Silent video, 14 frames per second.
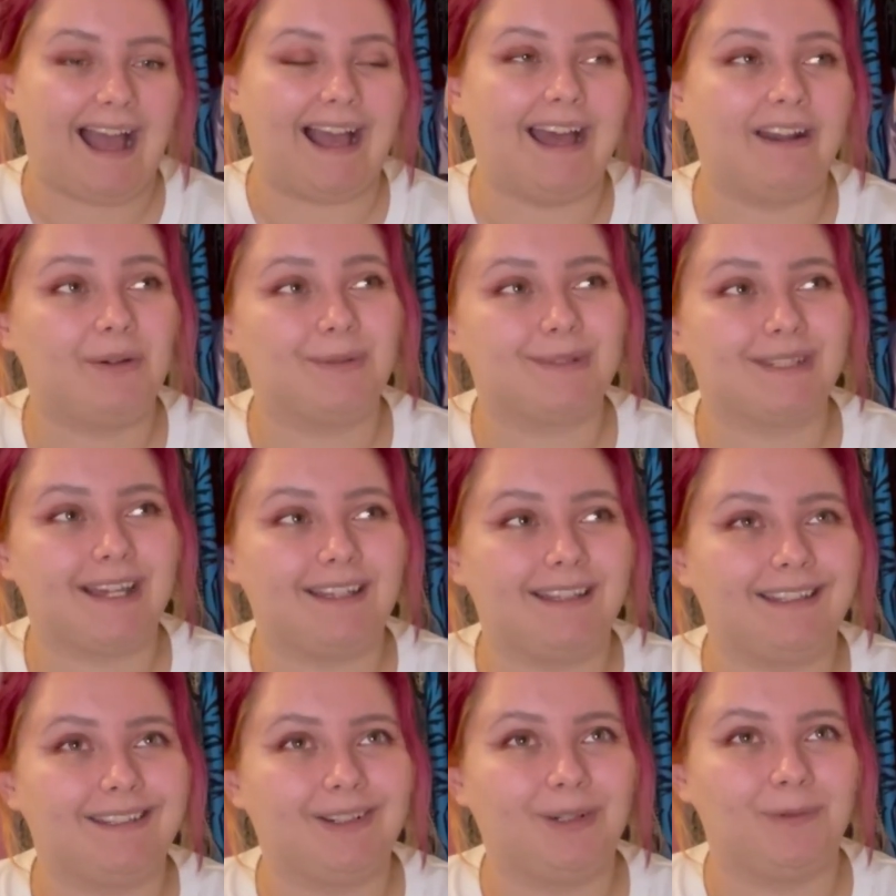And I was like,
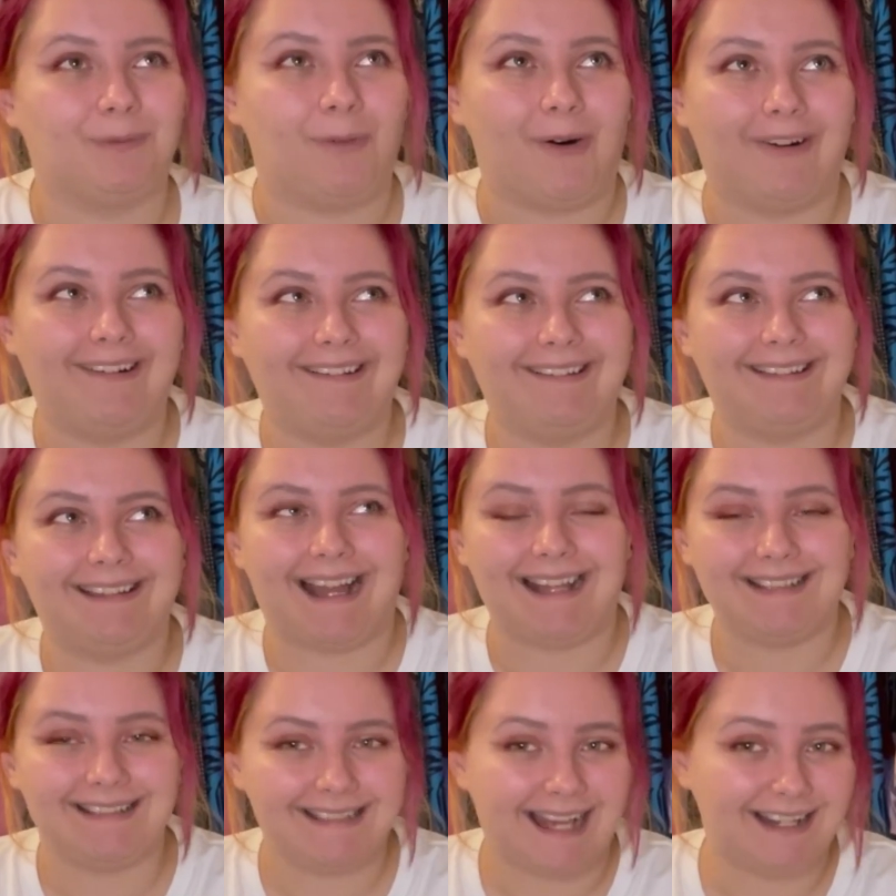you know what?
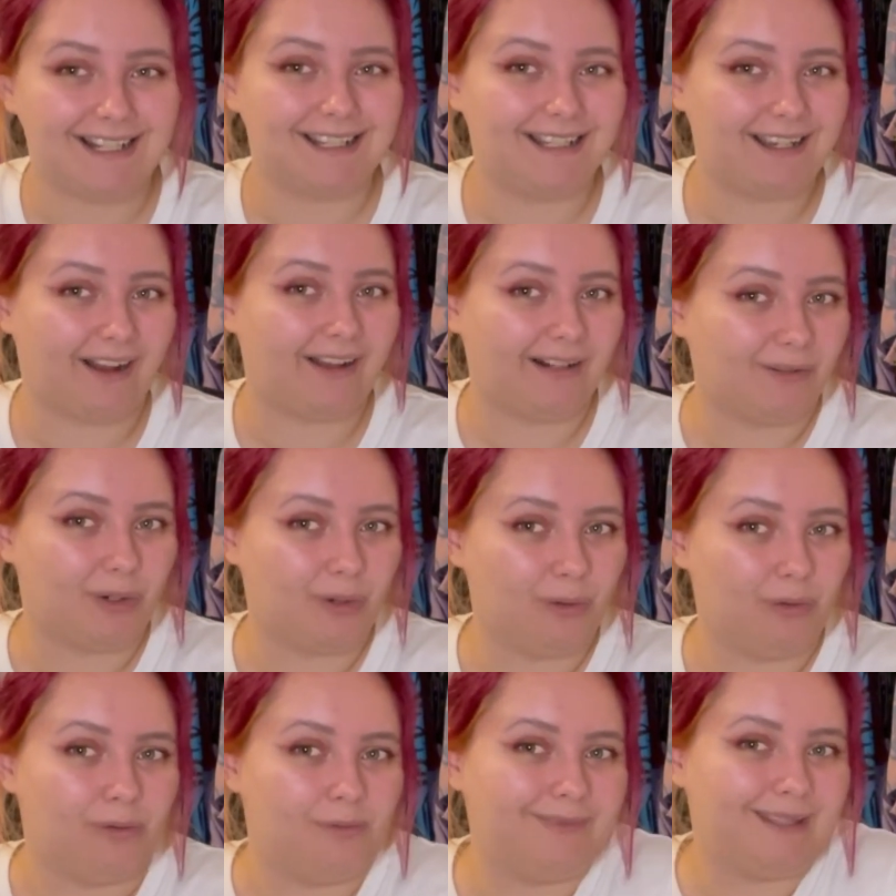That's actually kind of
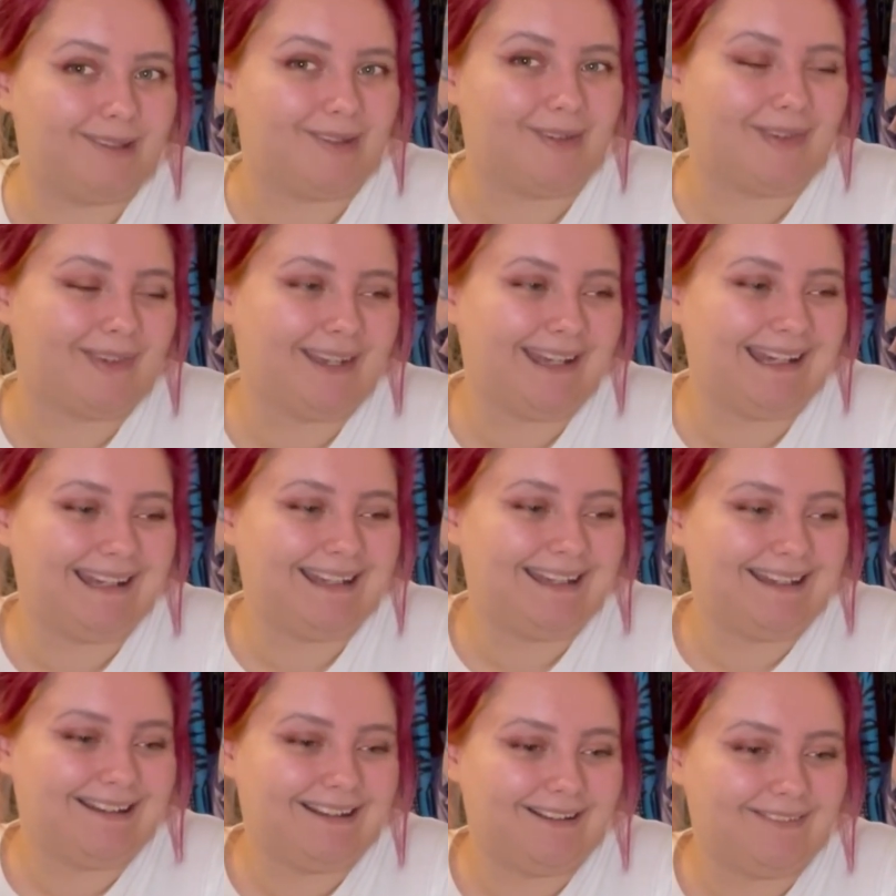cool, because
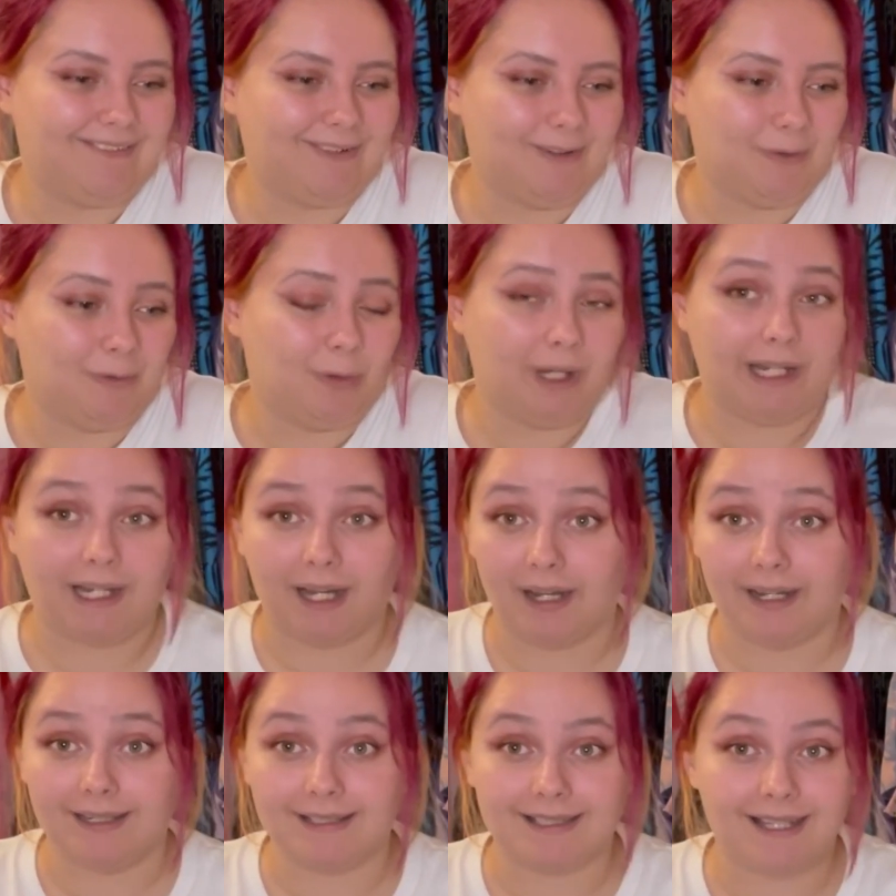when
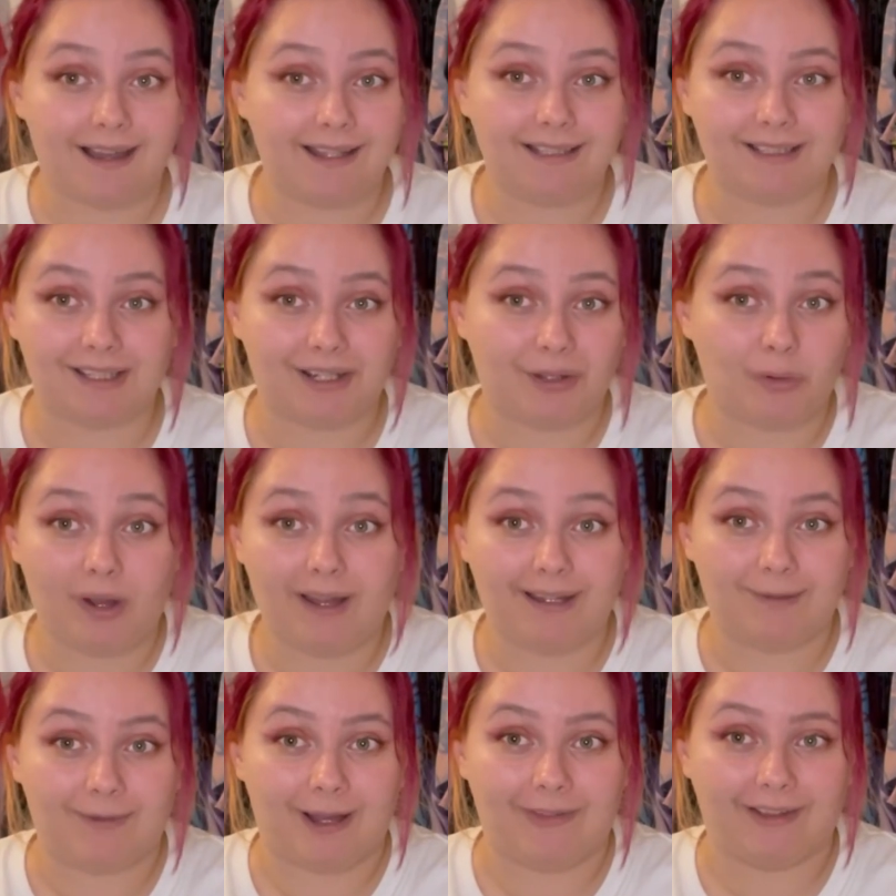I designed and inquired
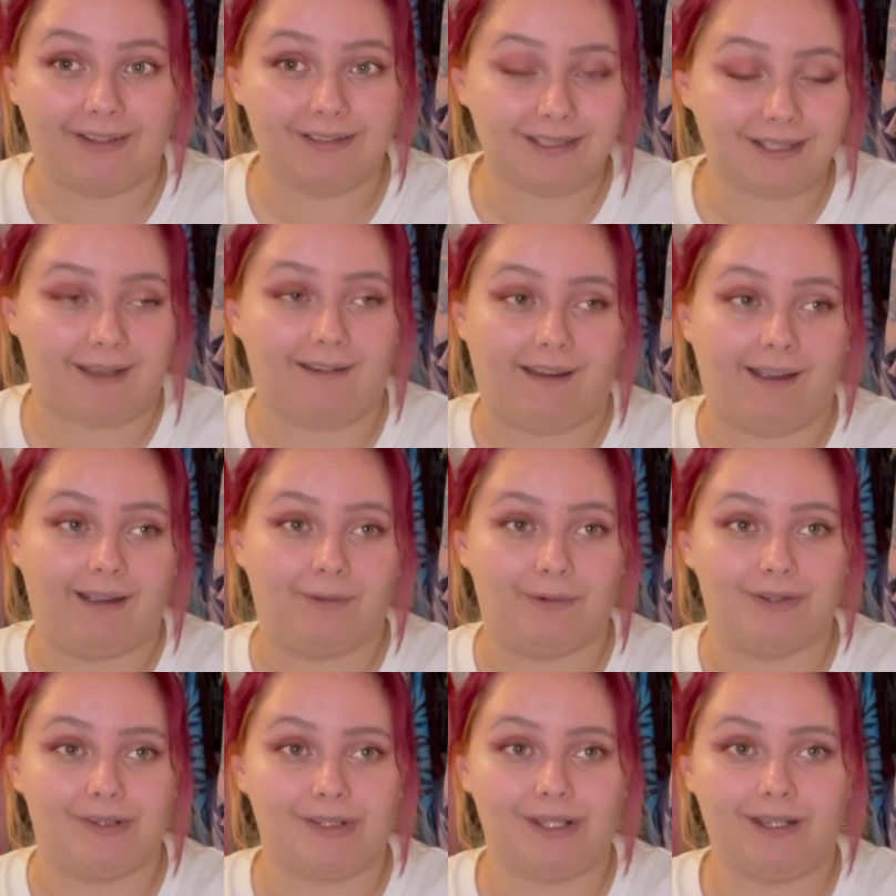about this, I
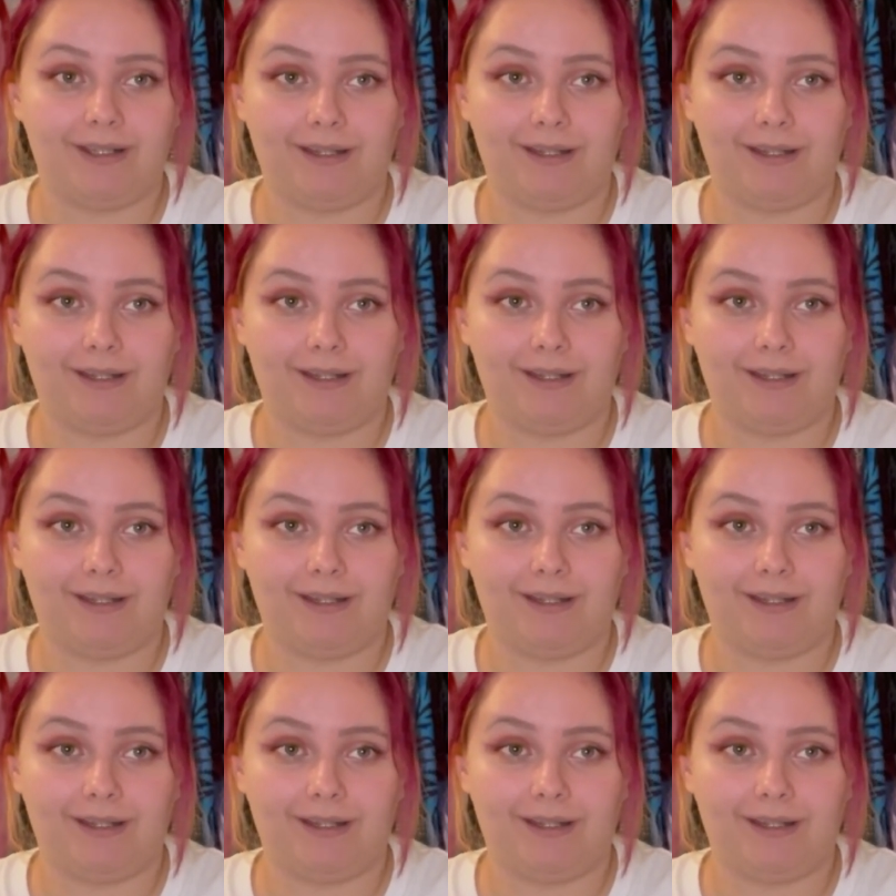was